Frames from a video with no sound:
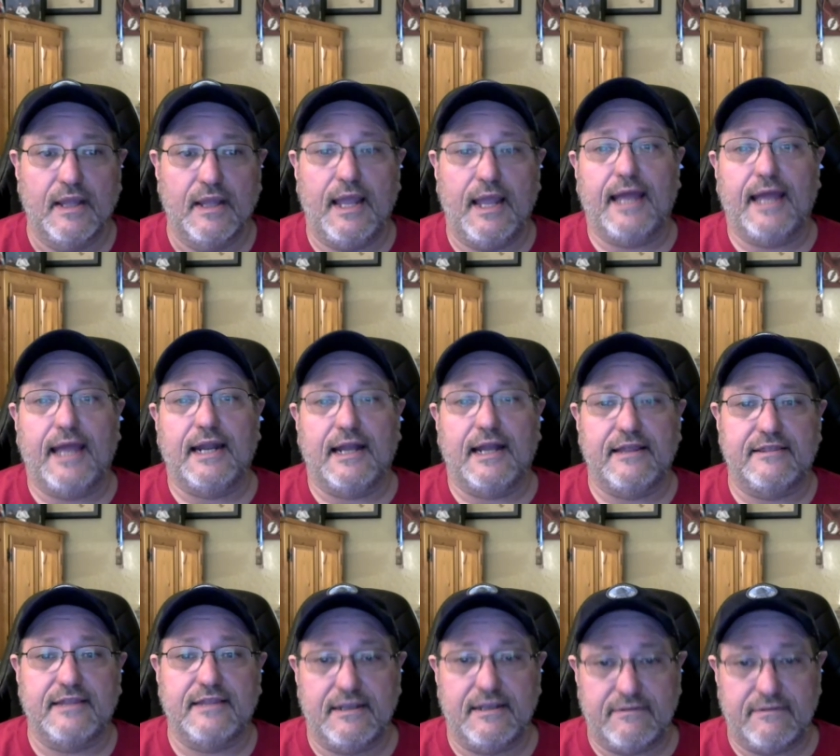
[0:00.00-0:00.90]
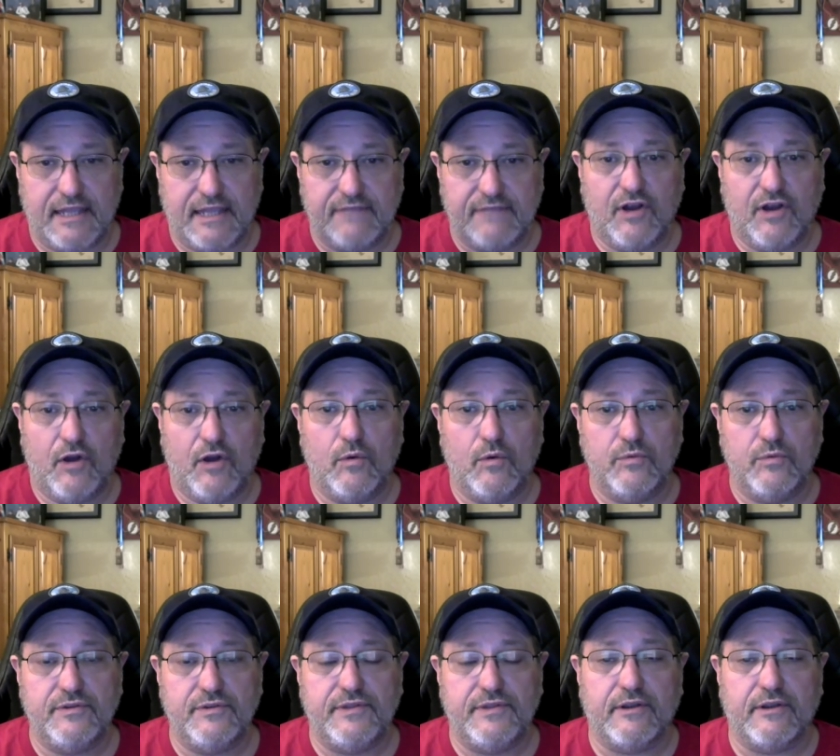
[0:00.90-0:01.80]
and I think they've
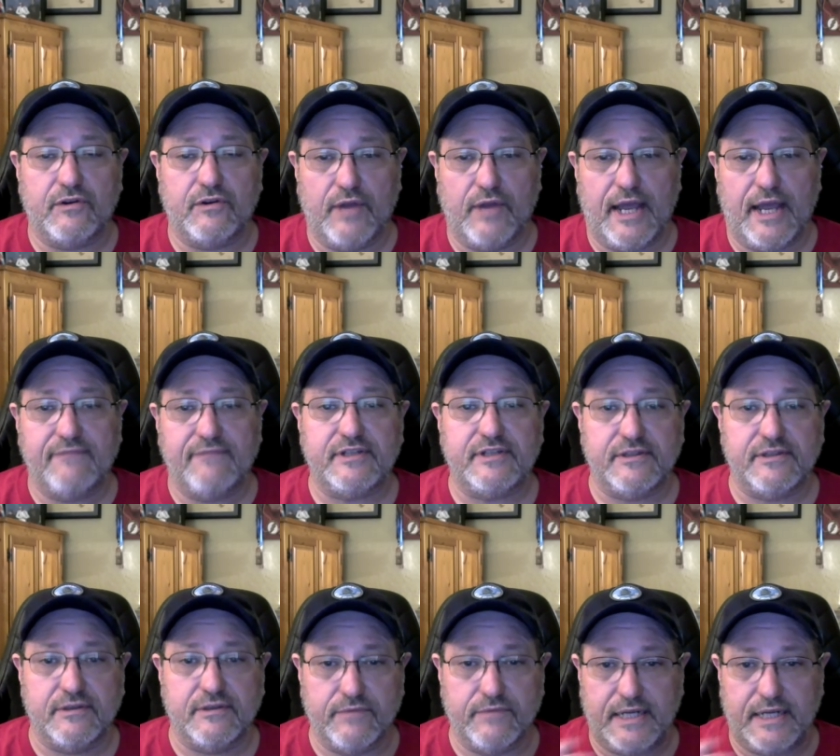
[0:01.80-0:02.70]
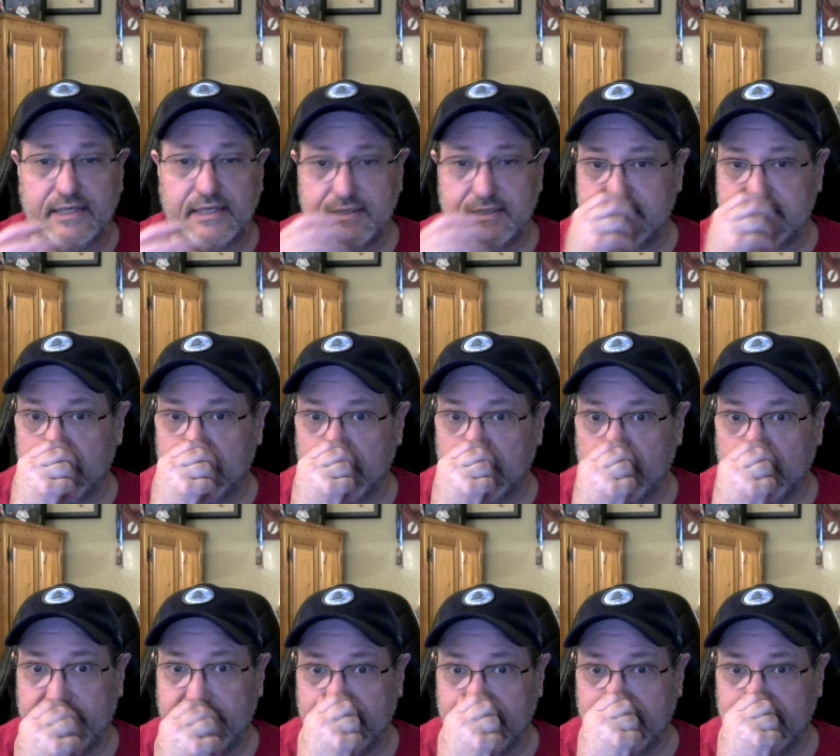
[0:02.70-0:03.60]
honed their craft and they're ready to zero
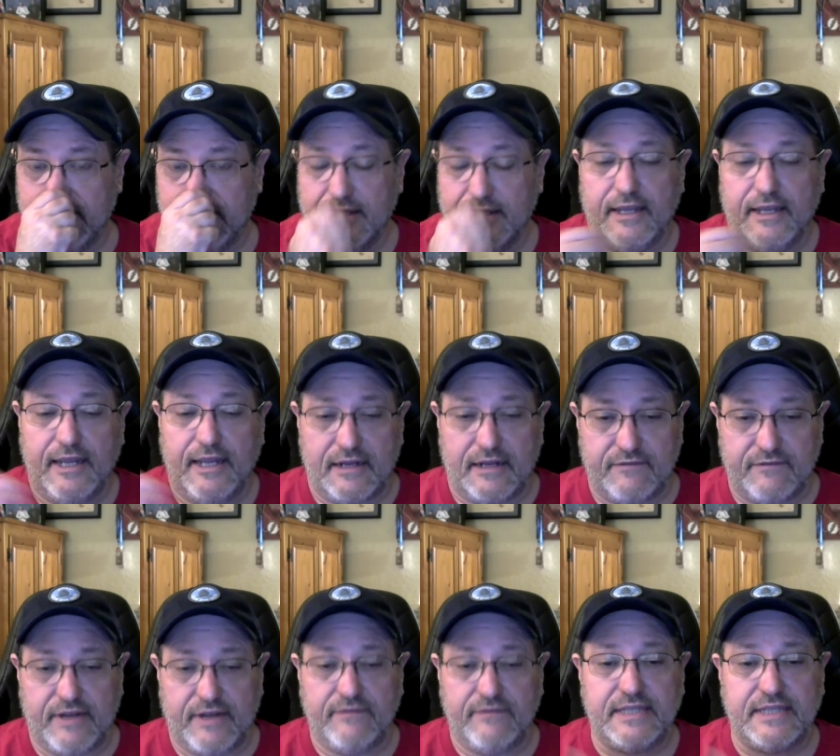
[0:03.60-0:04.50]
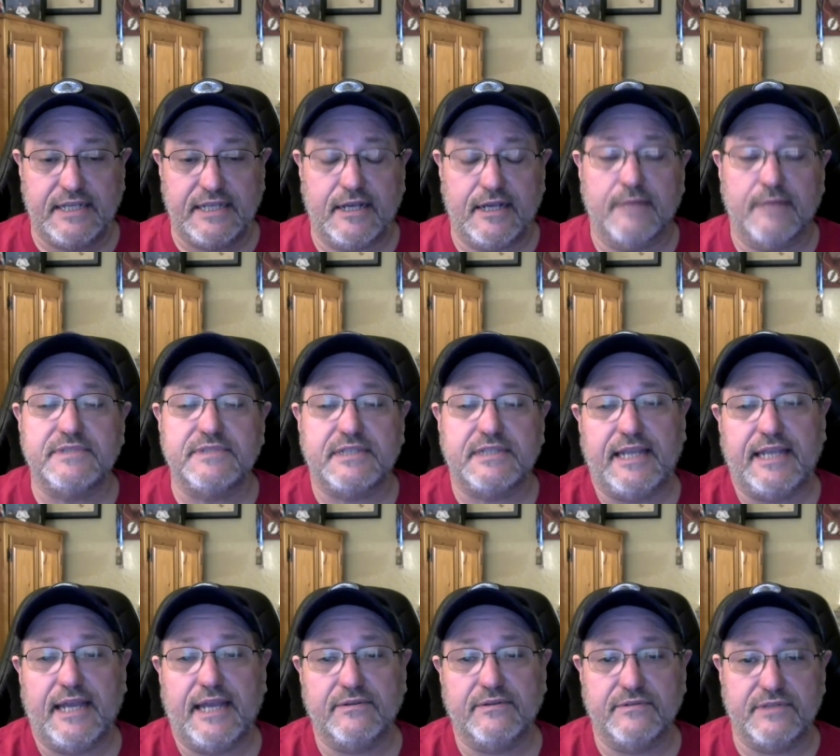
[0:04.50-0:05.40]
in. And if everything comes
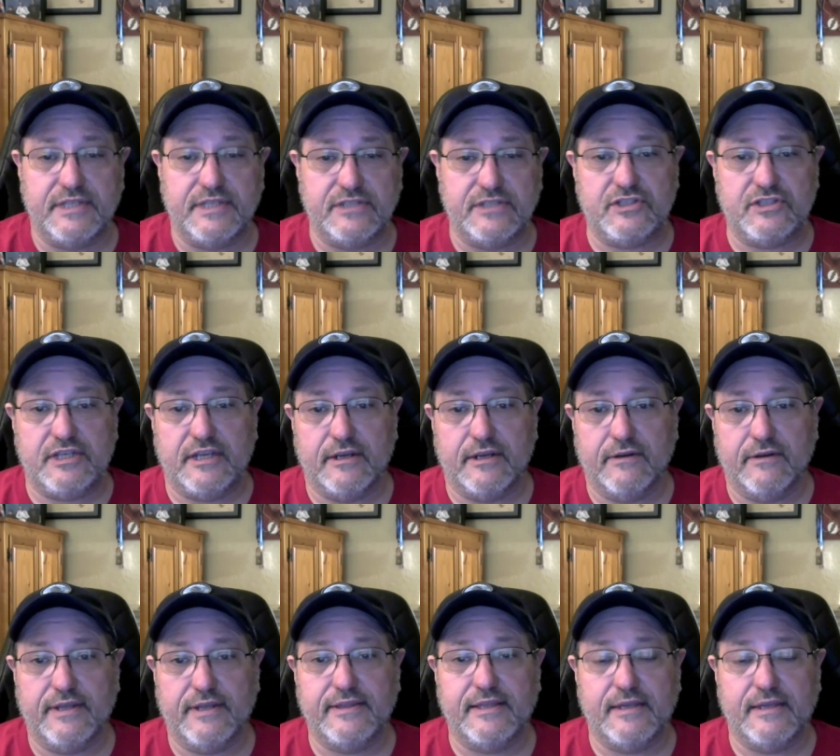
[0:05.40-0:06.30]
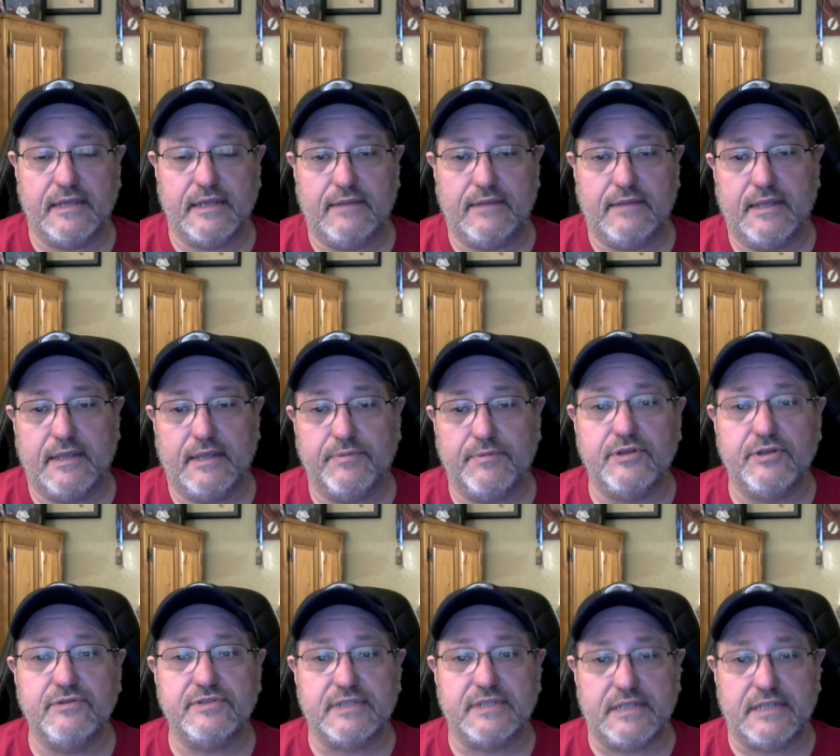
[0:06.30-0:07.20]
together this year and they
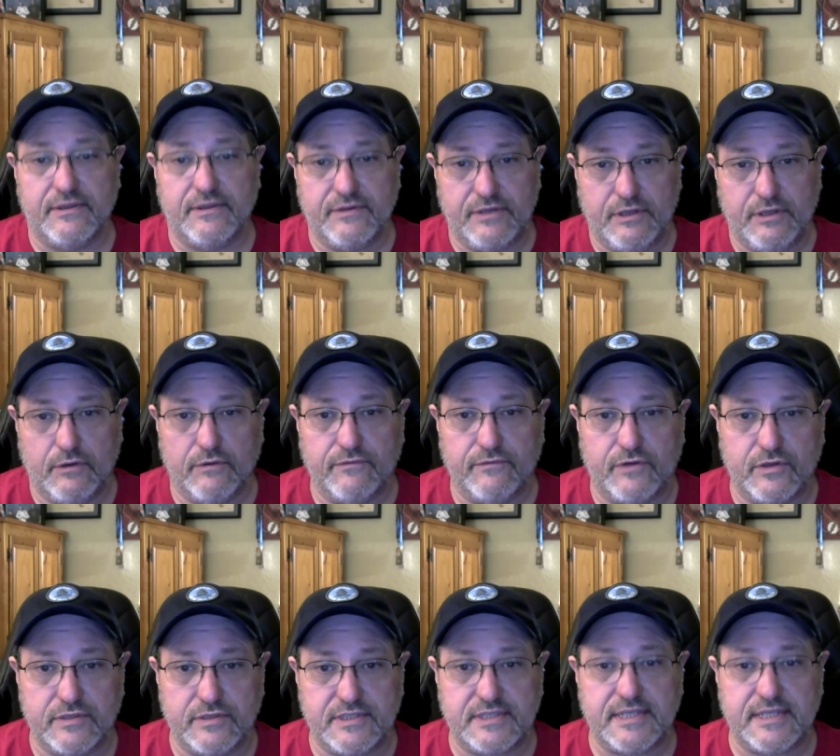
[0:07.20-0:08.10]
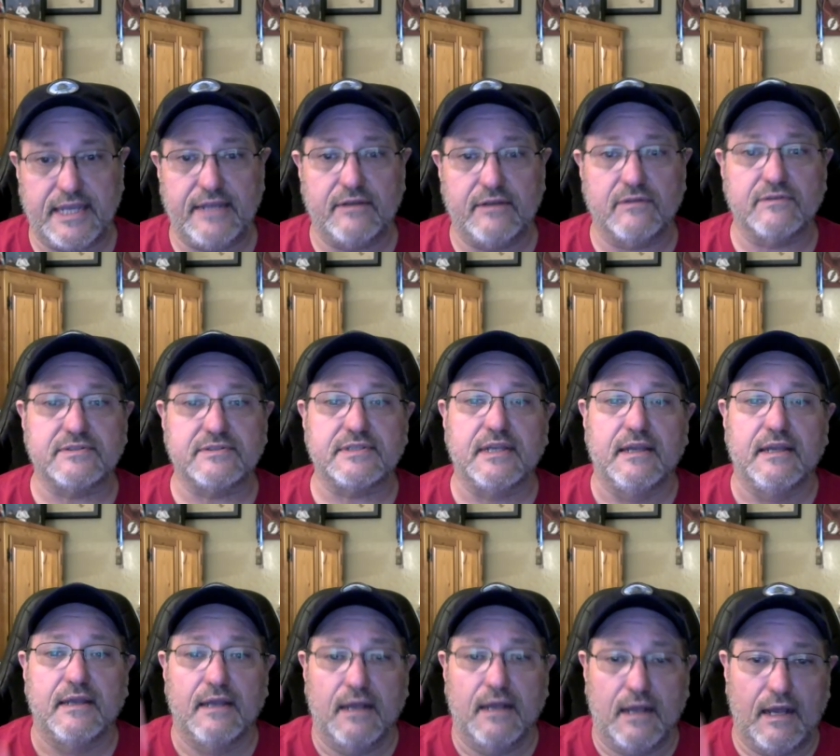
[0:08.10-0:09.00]
produce another year of good sales,
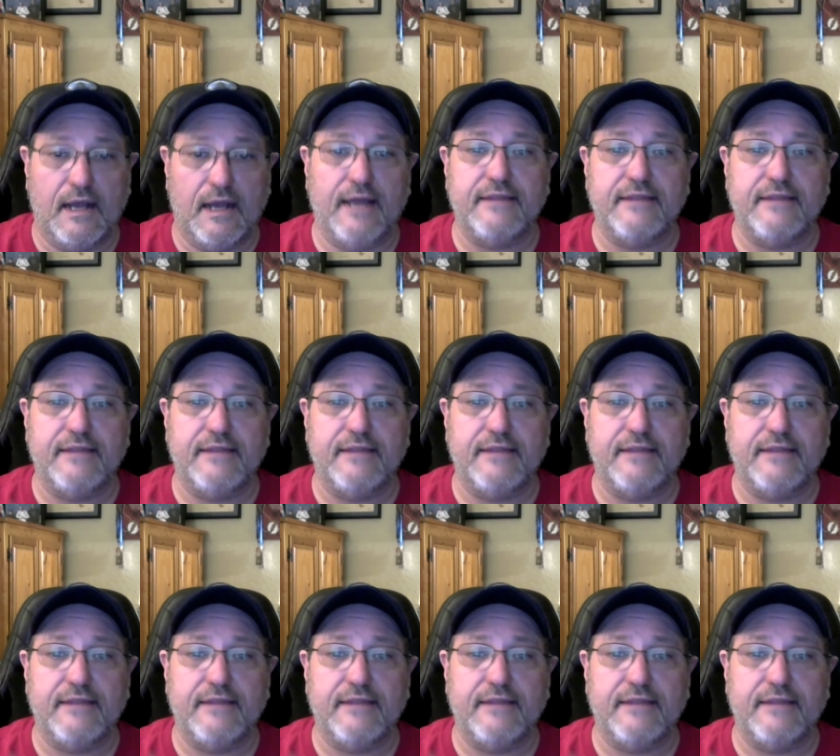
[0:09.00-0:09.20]
I